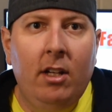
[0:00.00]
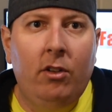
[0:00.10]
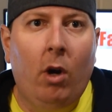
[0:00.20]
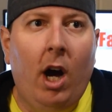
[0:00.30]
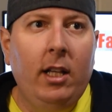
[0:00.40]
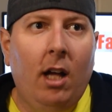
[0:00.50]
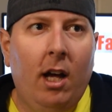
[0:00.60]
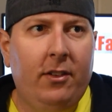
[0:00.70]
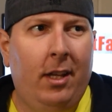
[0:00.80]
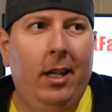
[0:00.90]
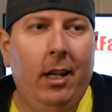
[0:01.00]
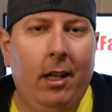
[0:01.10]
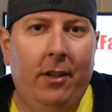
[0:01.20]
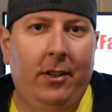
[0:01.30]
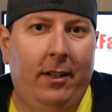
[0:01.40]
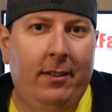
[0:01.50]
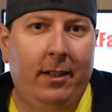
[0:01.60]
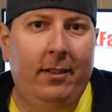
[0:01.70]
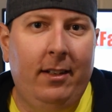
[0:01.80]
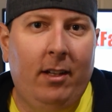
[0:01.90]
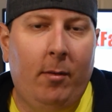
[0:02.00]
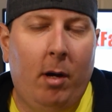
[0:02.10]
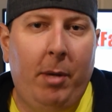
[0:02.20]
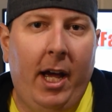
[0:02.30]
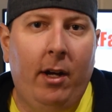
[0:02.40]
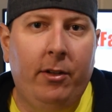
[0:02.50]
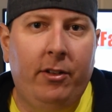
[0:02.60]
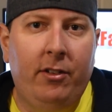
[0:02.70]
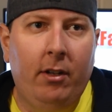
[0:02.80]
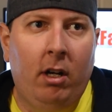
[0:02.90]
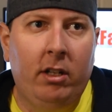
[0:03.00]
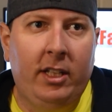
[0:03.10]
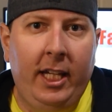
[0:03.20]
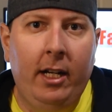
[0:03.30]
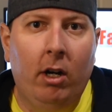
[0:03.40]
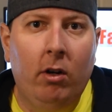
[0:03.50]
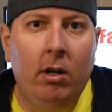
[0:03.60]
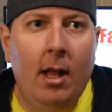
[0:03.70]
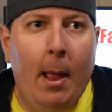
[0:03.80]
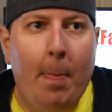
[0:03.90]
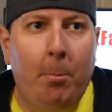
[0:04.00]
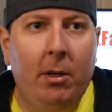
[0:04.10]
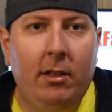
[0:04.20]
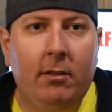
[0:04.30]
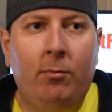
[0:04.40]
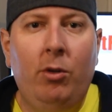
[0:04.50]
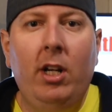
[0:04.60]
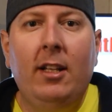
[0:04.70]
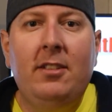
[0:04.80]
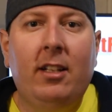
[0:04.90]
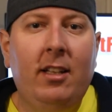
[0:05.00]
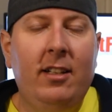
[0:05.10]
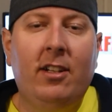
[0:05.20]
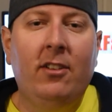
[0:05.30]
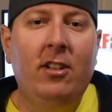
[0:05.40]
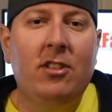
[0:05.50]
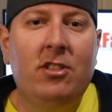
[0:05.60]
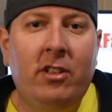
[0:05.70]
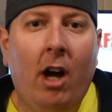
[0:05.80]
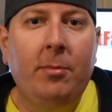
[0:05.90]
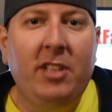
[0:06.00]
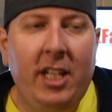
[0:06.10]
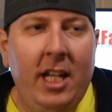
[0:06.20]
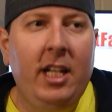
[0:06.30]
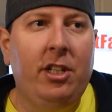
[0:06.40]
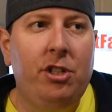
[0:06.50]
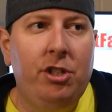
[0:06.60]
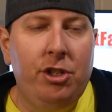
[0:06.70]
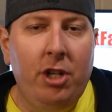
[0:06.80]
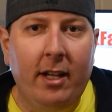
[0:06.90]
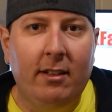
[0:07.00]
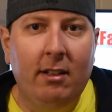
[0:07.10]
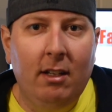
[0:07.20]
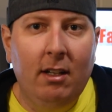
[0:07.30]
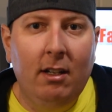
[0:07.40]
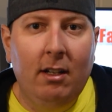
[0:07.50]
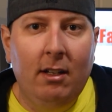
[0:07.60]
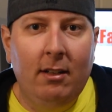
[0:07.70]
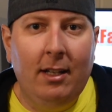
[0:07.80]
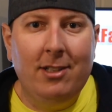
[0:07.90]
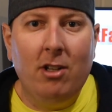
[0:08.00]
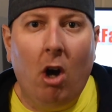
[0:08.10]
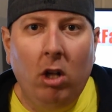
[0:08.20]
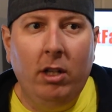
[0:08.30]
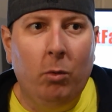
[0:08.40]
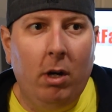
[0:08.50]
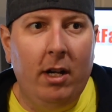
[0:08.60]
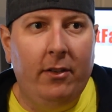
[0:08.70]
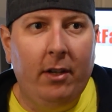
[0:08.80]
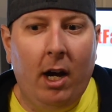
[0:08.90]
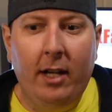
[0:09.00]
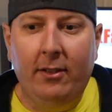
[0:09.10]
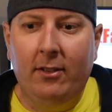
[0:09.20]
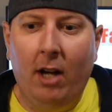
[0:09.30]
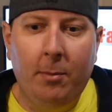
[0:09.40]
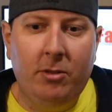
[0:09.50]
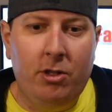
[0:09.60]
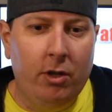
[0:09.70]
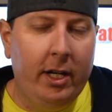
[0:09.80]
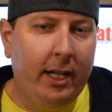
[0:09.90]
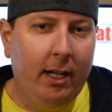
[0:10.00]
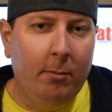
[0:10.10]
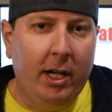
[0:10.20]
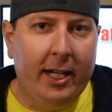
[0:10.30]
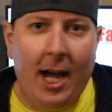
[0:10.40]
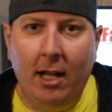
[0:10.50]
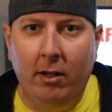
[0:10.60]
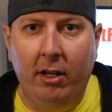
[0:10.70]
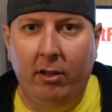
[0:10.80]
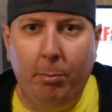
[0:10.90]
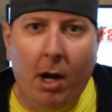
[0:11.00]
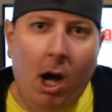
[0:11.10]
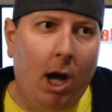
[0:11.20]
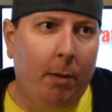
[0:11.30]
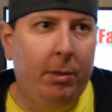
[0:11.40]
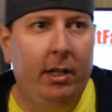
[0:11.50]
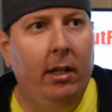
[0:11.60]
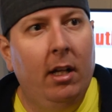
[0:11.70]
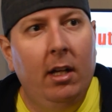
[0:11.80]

So I think I lost like 60 some odd pounds on keto. But realistically, it's because I just stopped eating shit. That's all it was. I stopped drinking my calories, pop and